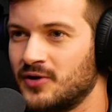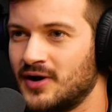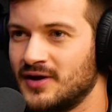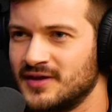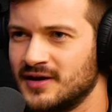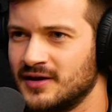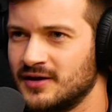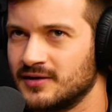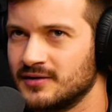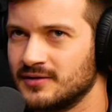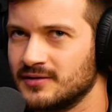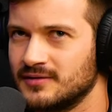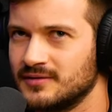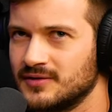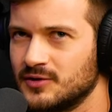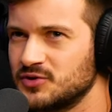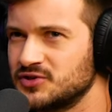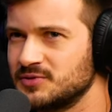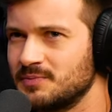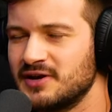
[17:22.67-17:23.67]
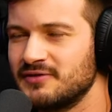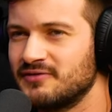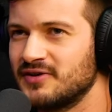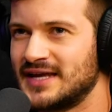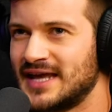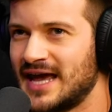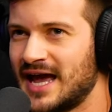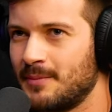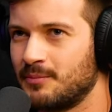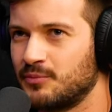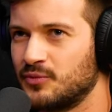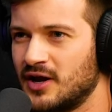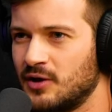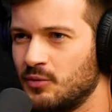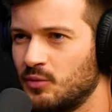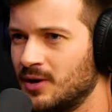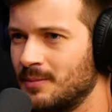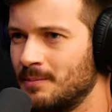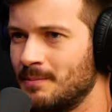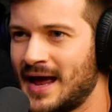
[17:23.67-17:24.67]
I think there was a bit of a gap, right,
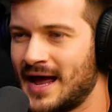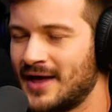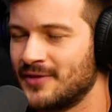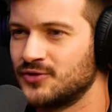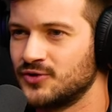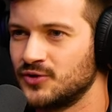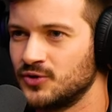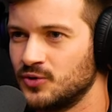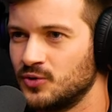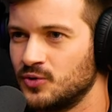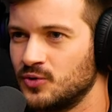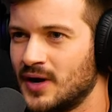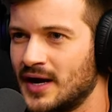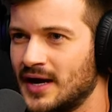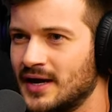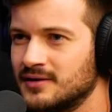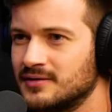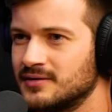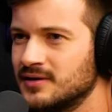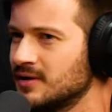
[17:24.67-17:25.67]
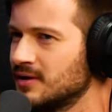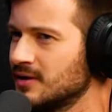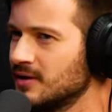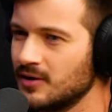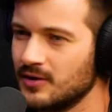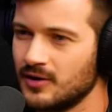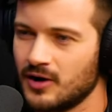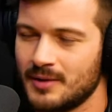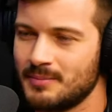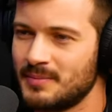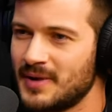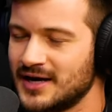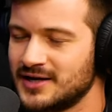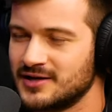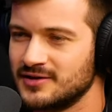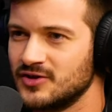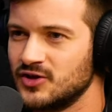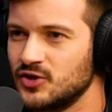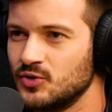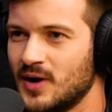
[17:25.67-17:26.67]
where Matthew had gone back
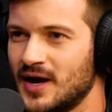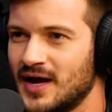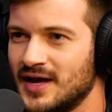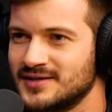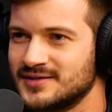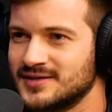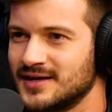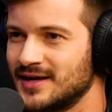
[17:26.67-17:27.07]
to the U.S.